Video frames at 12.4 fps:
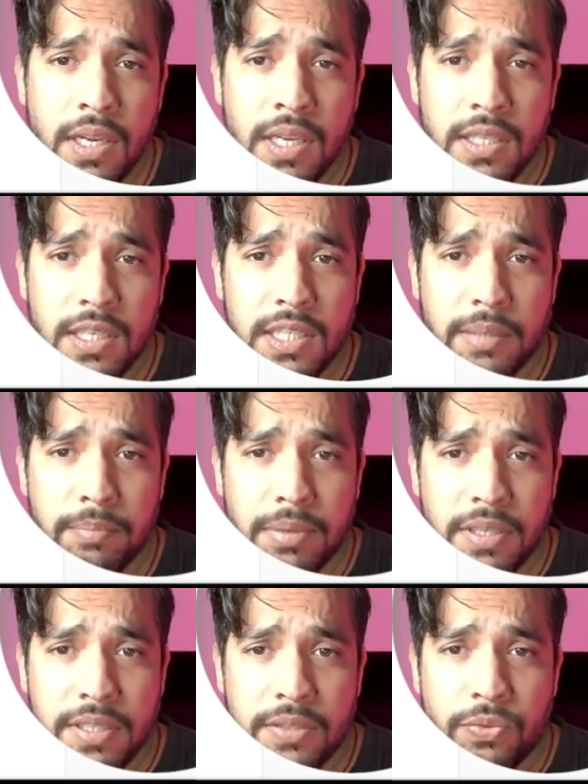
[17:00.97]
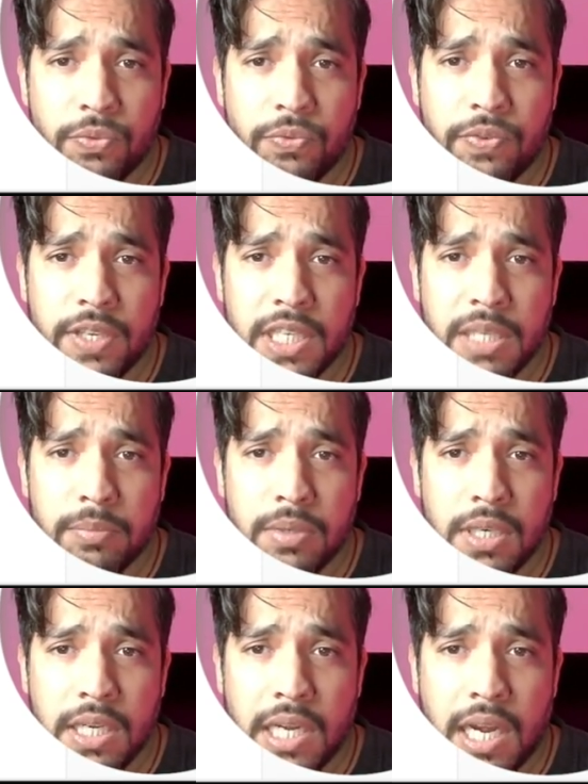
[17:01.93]
The template variable
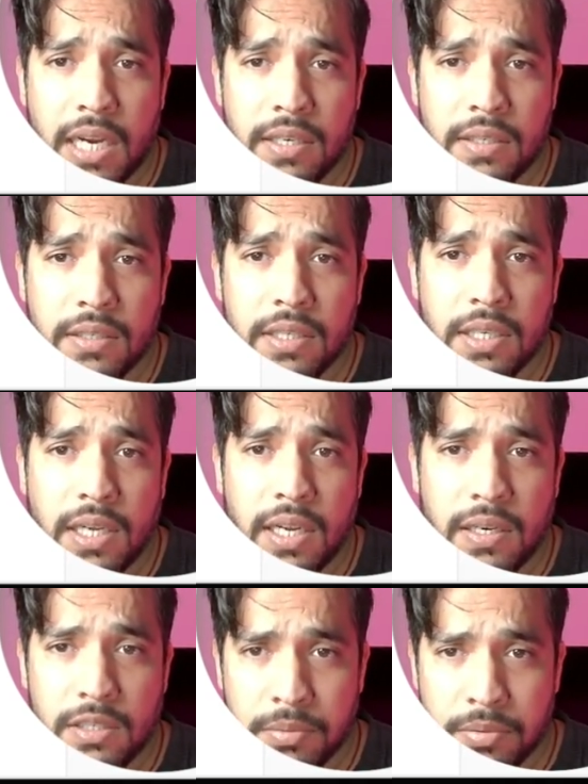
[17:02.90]
address